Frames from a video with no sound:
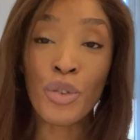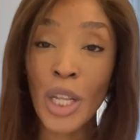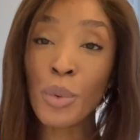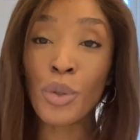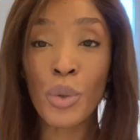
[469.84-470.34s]

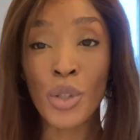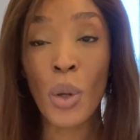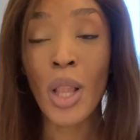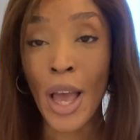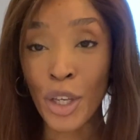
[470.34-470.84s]
was also
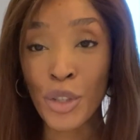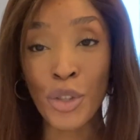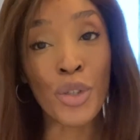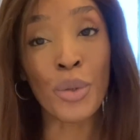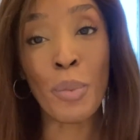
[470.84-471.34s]
likened
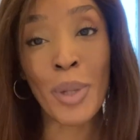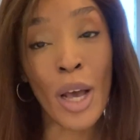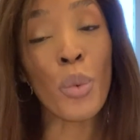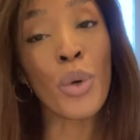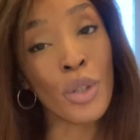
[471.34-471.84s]
to the Black
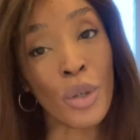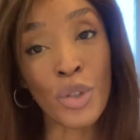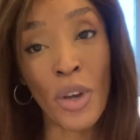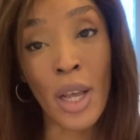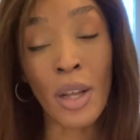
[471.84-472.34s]
Widow
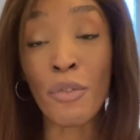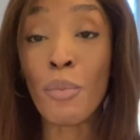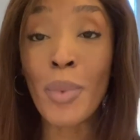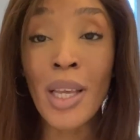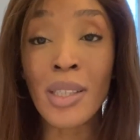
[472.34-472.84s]
trailer. For
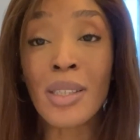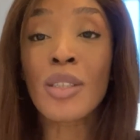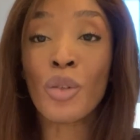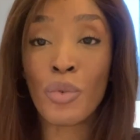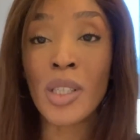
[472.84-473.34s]
me, this is the
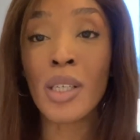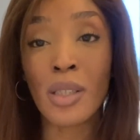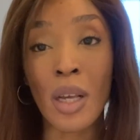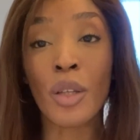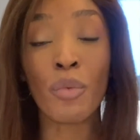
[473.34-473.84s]
grittier
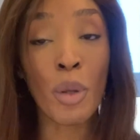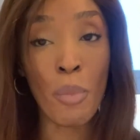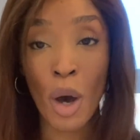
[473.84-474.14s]
side of the Marvel